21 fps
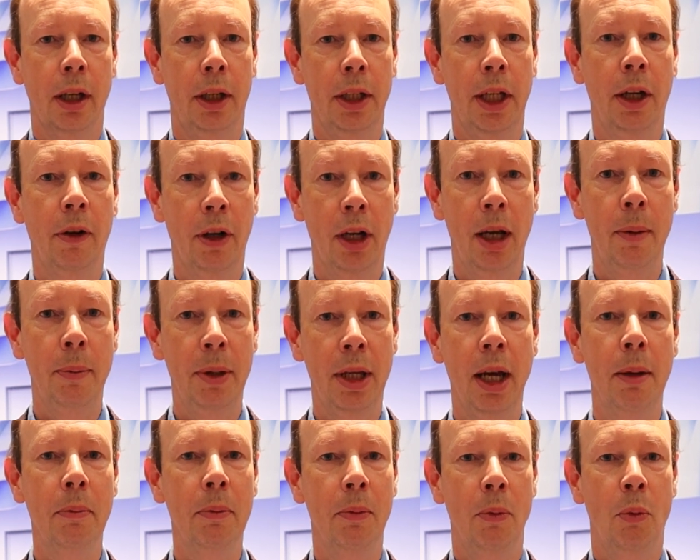And here at
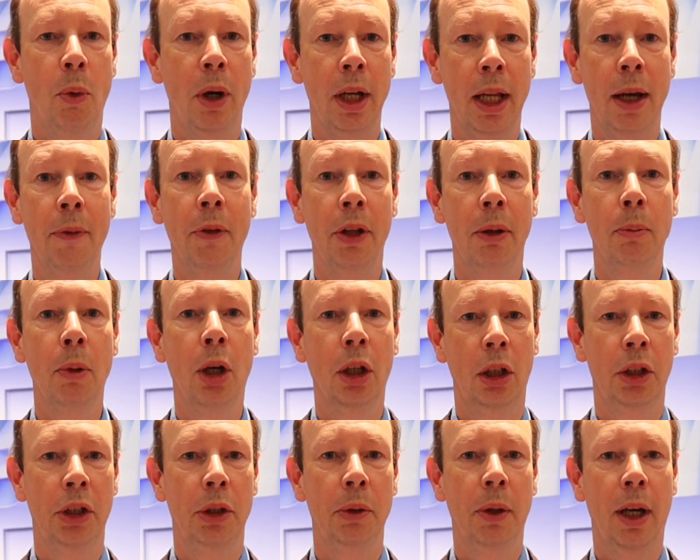IBM, whatever the
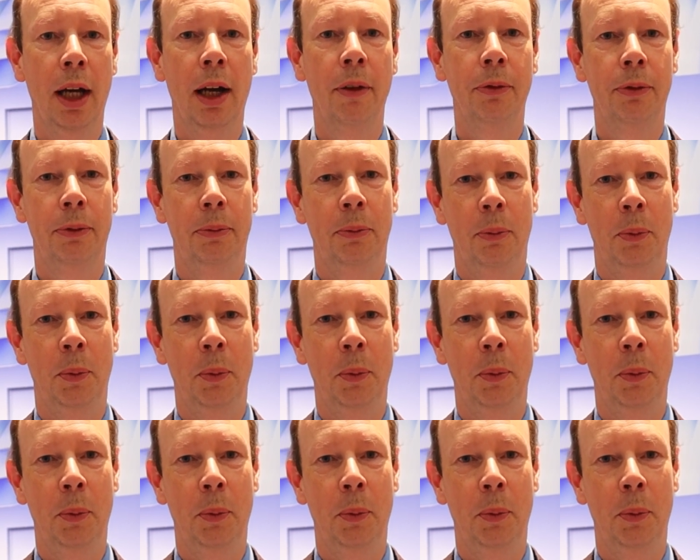model you have,